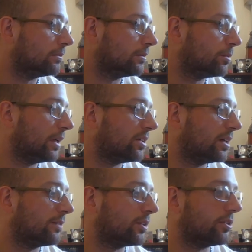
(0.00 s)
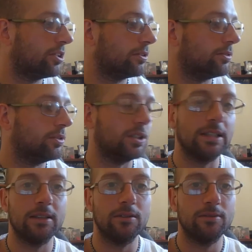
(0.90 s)
Especially after 600
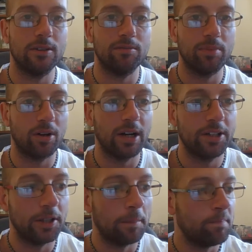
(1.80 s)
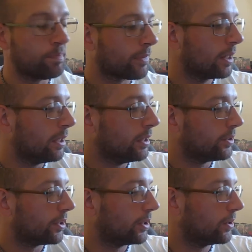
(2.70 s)
years of progression.
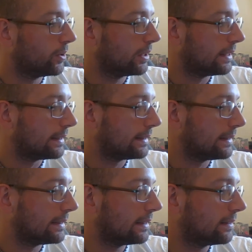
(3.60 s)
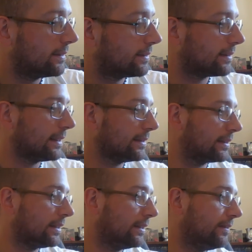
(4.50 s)
So
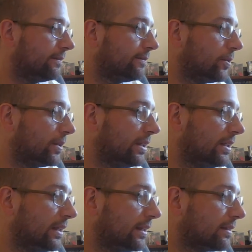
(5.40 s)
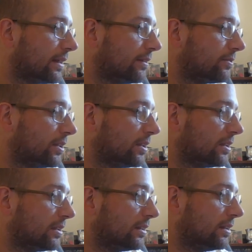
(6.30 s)
exactly 40 years
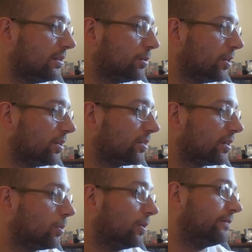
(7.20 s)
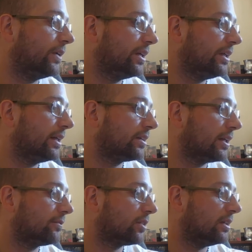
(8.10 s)
after he was born, so well 30 years
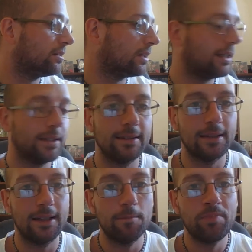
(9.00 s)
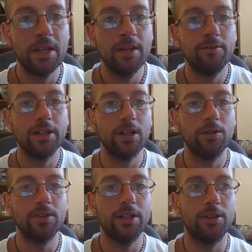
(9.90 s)
after he started Islam, they go
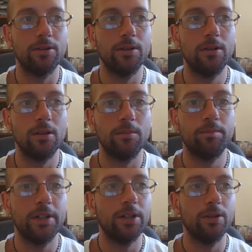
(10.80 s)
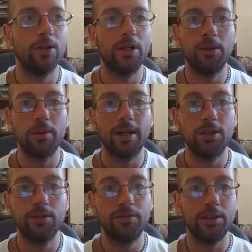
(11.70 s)
and take Jerusalem. They don't go anywhere
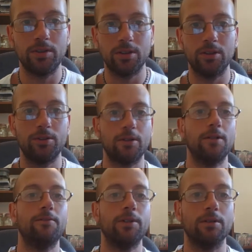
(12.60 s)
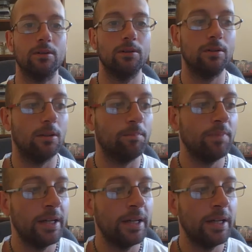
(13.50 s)
else, they just go straight for Jerusalem,